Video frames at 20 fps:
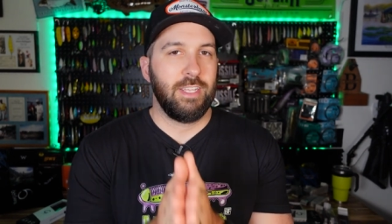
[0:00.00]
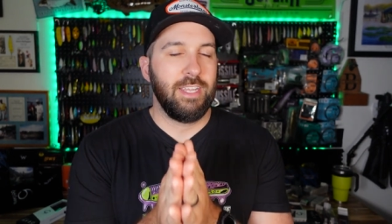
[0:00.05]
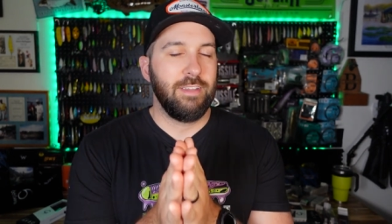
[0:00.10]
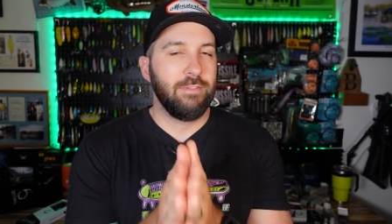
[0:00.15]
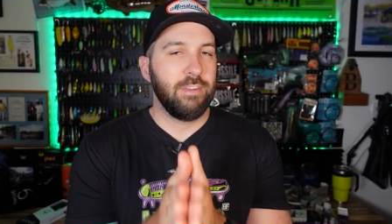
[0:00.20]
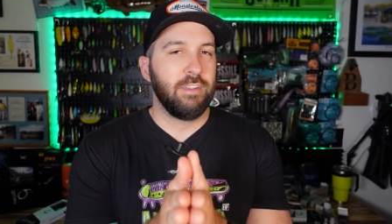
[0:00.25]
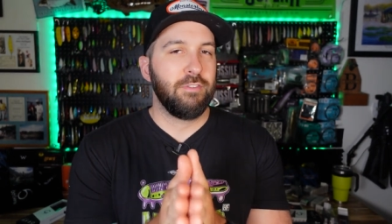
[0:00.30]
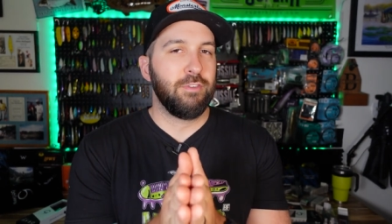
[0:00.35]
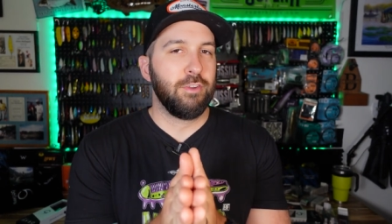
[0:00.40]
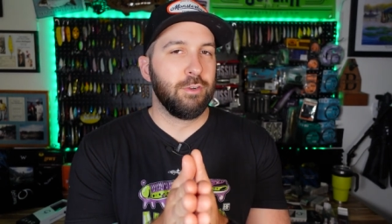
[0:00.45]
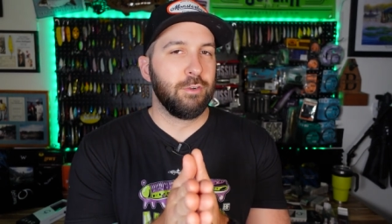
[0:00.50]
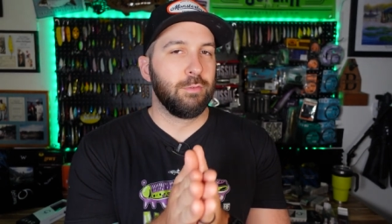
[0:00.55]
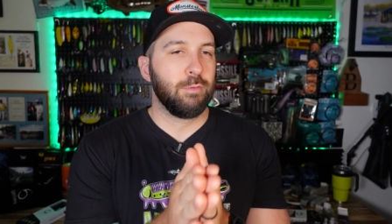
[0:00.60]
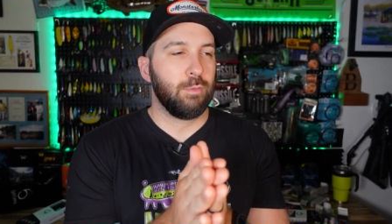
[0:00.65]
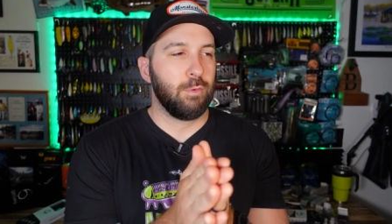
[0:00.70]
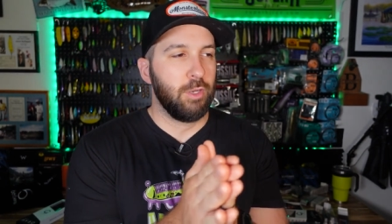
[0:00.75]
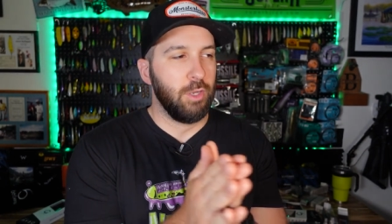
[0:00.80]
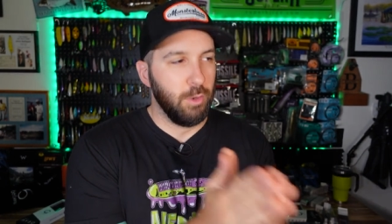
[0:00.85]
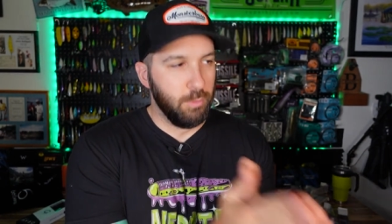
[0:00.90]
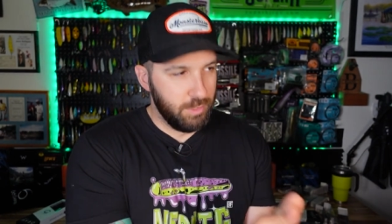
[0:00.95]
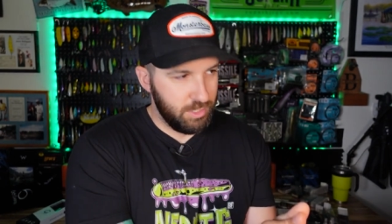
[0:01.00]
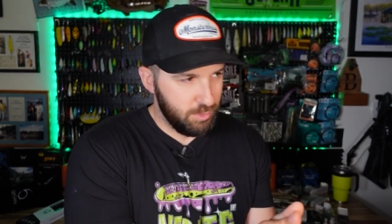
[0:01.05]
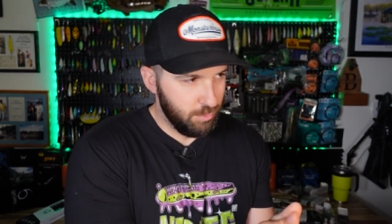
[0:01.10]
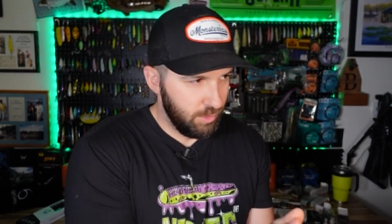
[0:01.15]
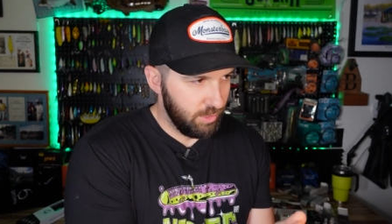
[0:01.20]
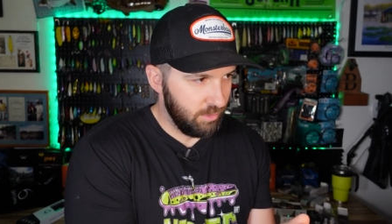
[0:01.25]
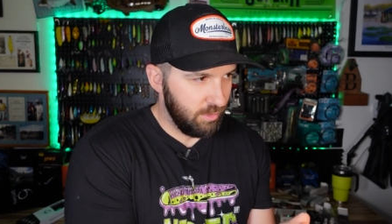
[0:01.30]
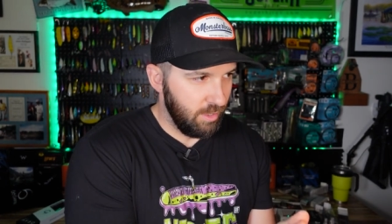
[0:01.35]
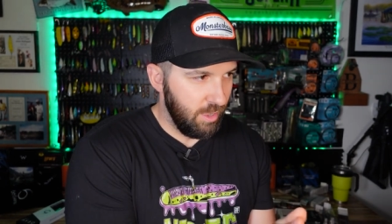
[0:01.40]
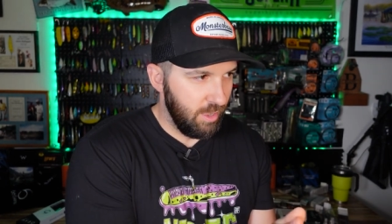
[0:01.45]
Even if you're going to
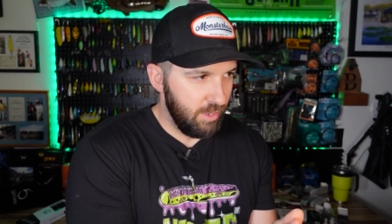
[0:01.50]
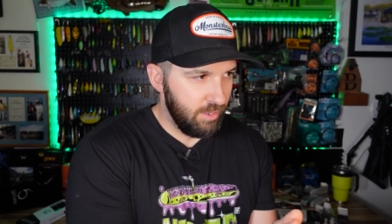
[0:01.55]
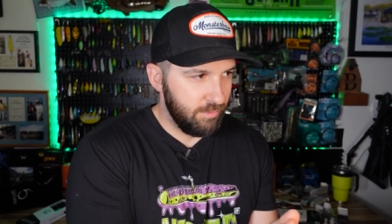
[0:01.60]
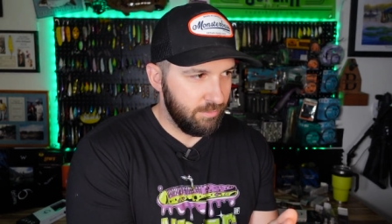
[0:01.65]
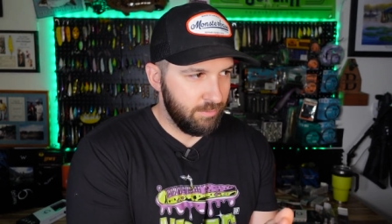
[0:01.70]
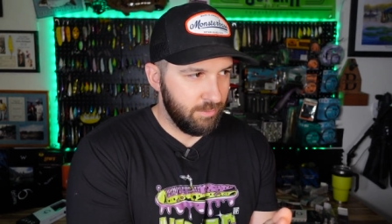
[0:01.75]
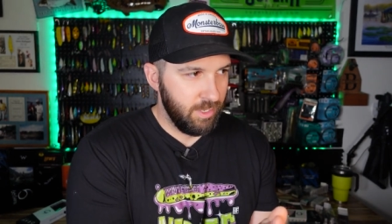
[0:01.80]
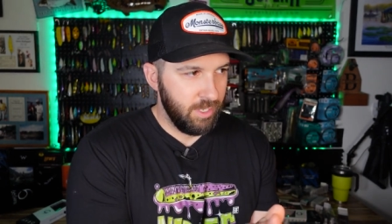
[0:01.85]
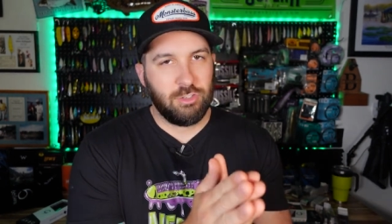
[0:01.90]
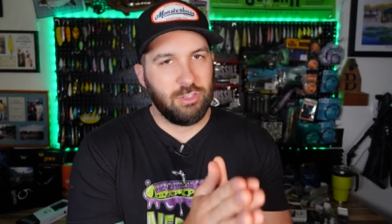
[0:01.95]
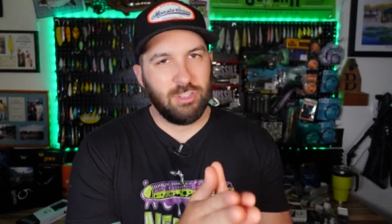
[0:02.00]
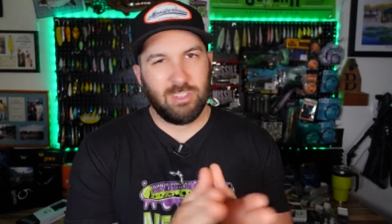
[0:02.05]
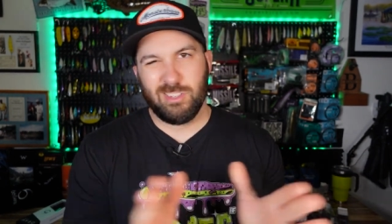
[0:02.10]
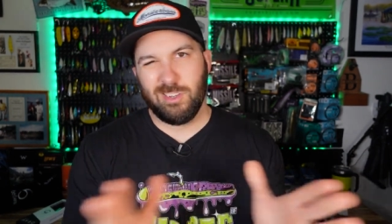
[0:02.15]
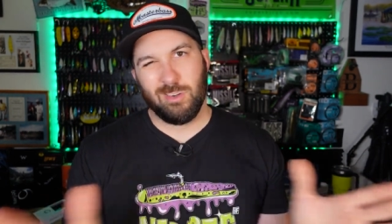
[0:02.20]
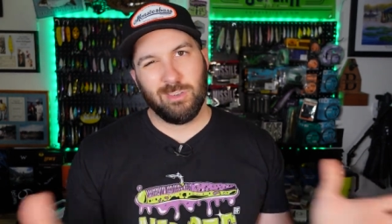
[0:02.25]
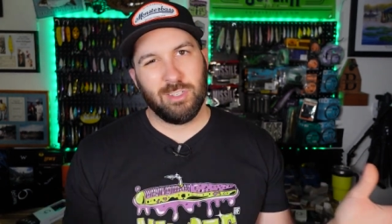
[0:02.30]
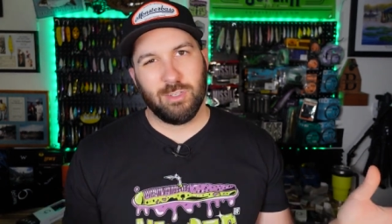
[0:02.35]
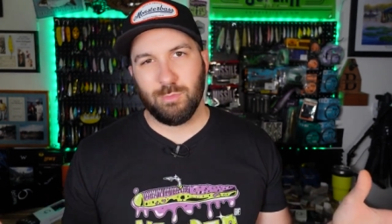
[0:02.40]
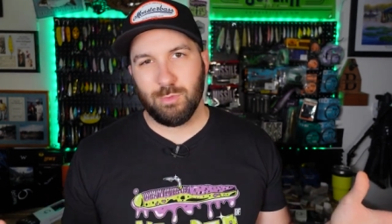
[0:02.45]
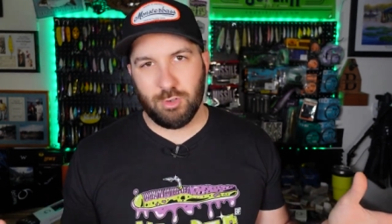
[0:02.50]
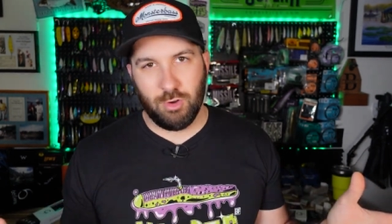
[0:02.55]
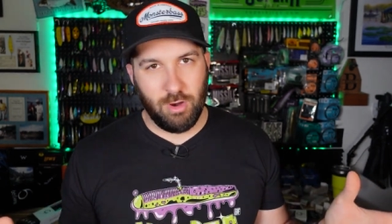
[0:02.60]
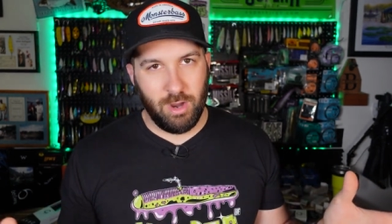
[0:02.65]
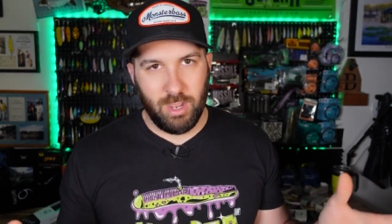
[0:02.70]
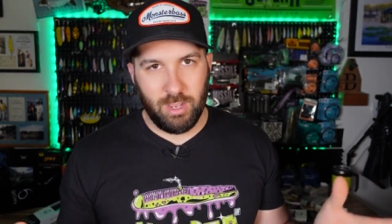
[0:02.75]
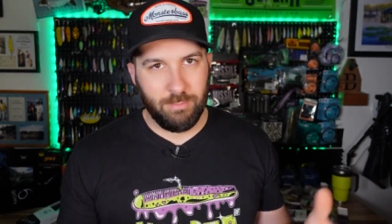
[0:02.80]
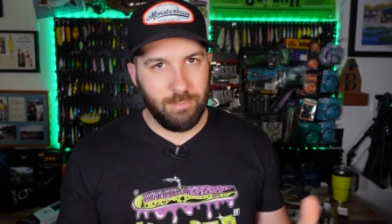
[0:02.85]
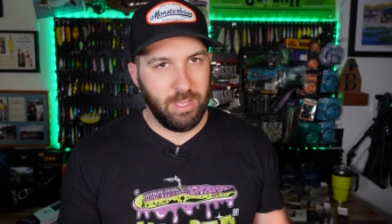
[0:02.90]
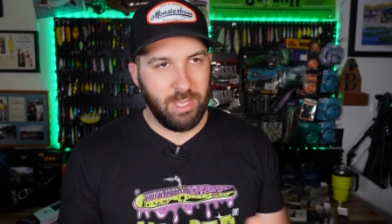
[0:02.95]
it live, just go
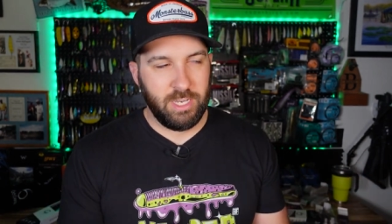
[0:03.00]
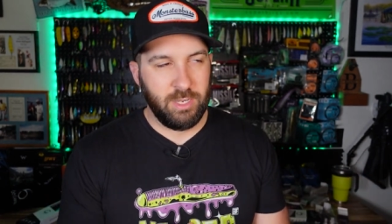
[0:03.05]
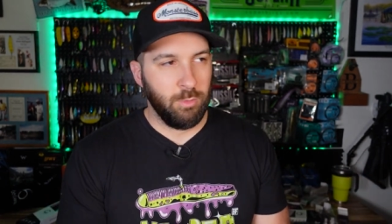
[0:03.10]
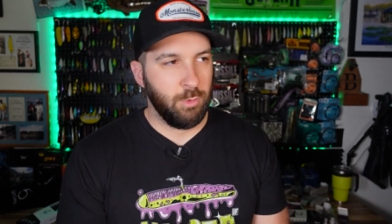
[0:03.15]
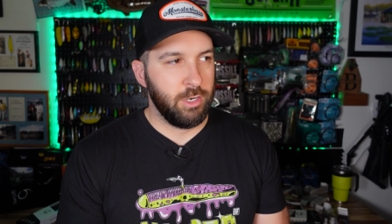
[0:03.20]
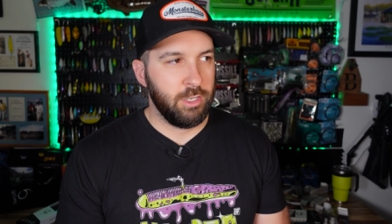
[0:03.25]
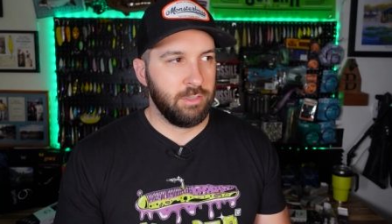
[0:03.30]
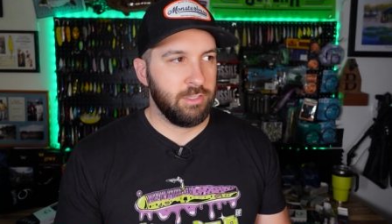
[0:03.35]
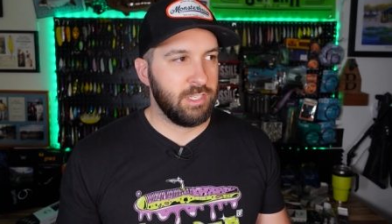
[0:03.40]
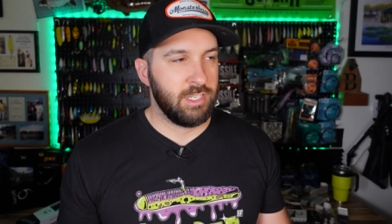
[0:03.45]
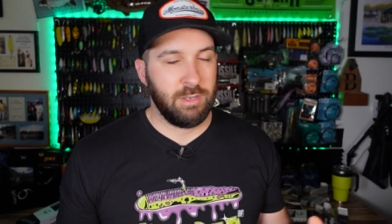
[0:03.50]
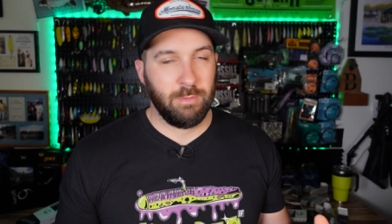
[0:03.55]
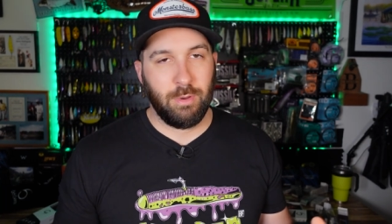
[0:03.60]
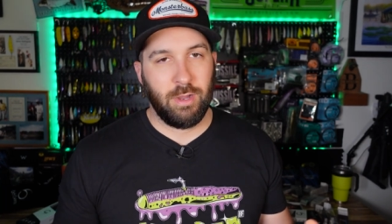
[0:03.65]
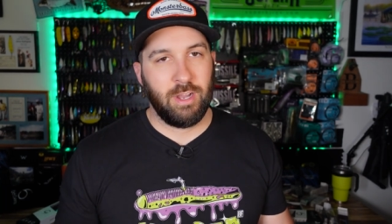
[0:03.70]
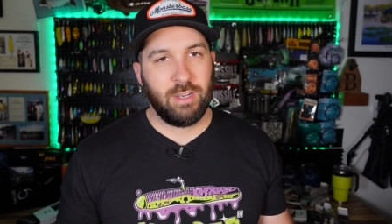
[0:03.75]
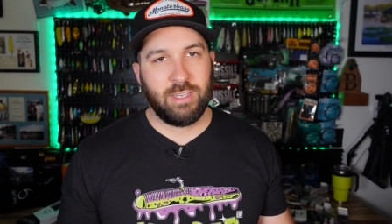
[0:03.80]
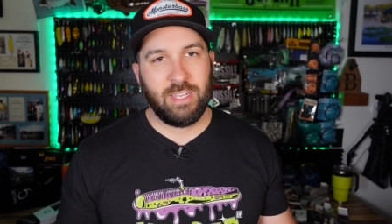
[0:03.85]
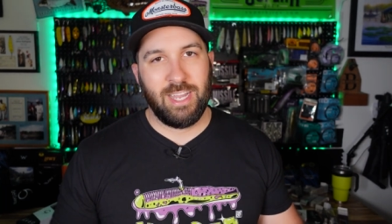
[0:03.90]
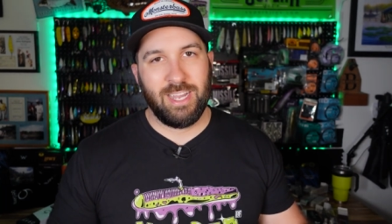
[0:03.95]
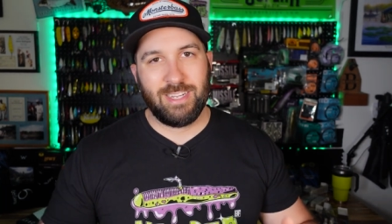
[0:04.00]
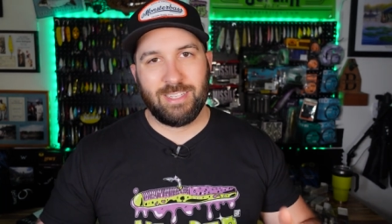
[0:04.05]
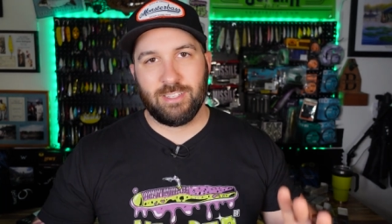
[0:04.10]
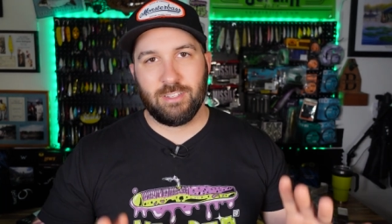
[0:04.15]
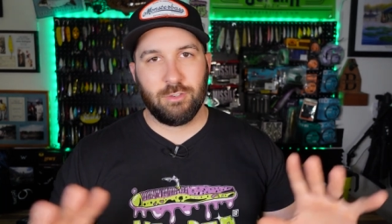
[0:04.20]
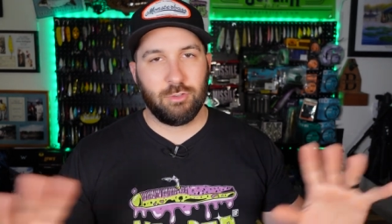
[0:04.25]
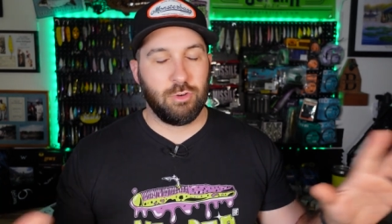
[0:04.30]
subscribe anywhere you listen to podcasts.